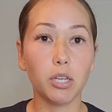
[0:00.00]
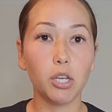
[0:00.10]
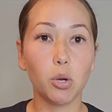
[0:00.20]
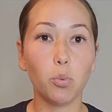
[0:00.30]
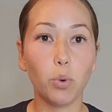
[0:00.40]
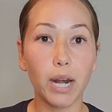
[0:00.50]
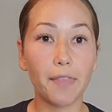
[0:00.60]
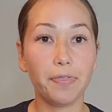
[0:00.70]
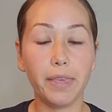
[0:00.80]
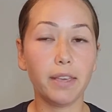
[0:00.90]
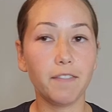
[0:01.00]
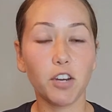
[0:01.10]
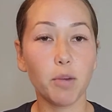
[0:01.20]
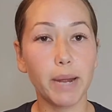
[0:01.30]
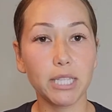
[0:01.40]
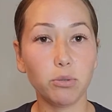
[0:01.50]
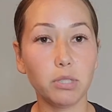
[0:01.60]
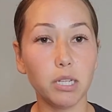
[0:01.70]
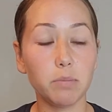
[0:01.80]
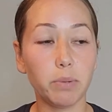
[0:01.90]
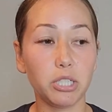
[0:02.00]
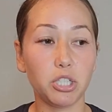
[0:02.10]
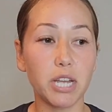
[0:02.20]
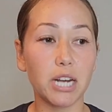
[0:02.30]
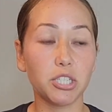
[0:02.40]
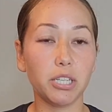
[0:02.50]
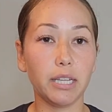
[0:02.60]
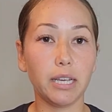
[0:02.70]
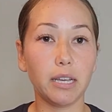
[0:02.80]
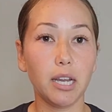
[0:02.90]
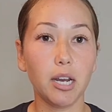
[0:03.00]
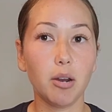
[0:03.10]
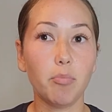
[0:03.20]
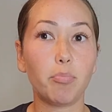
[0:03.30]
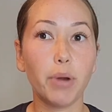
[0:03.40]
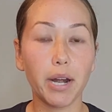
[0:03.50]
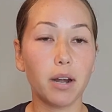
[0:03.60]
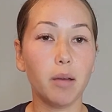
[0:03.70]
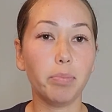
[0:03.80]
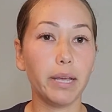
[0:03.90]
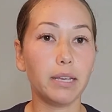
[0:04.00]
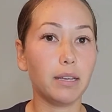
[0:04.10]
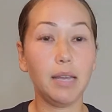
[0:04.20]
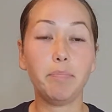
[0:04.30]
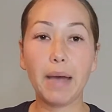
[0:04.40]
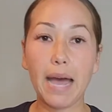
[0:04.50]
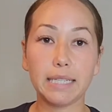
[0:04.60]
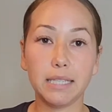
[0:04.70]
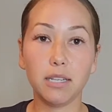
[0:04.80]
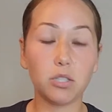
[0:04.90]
what I think, giving her my 2 cents, but she actually like brought it up like in passing.